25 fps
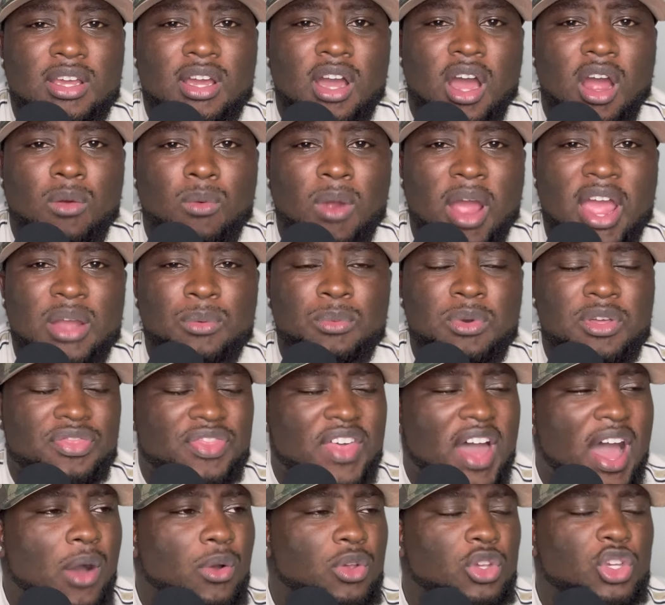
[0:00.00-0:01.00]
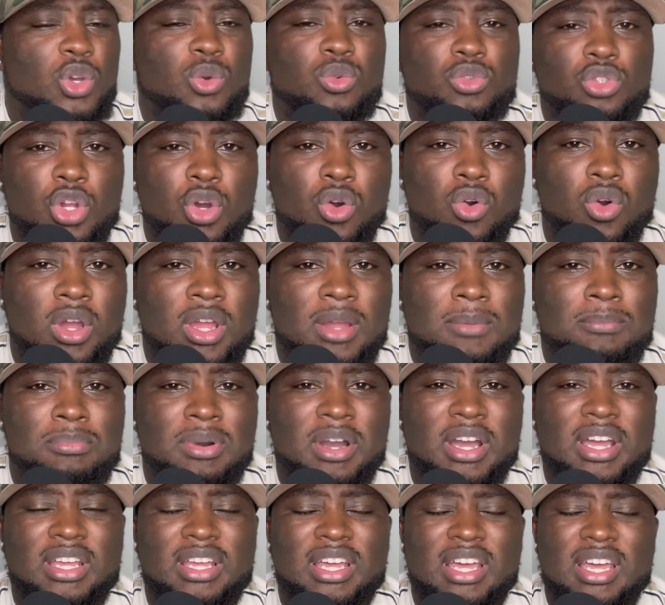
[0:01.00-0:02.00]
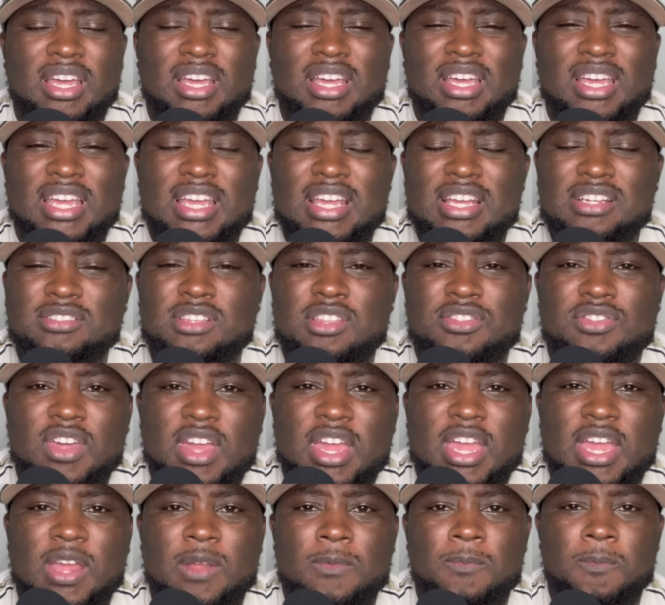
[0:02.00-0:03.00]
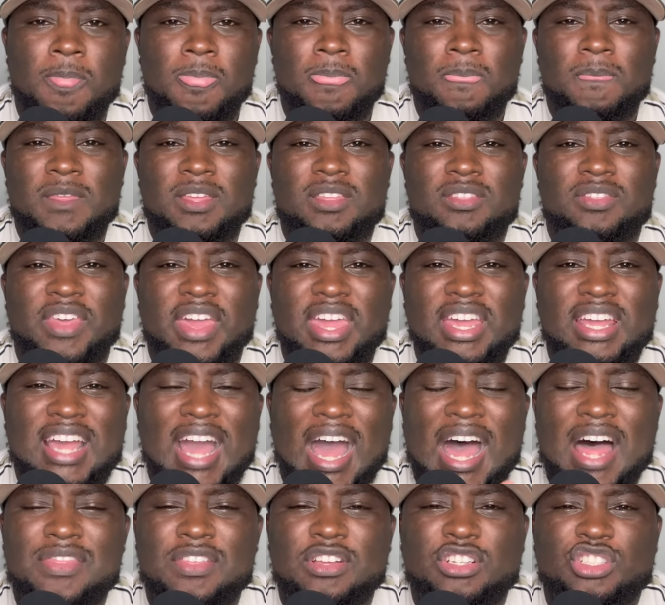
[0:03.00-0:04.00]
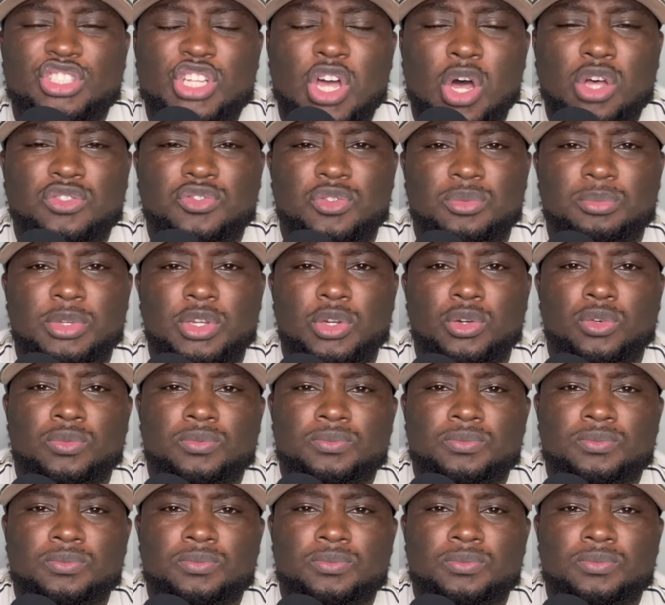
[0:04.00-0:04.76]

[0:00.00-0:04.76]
All right, without you knowing. But here's the thing: they got the sauce from you.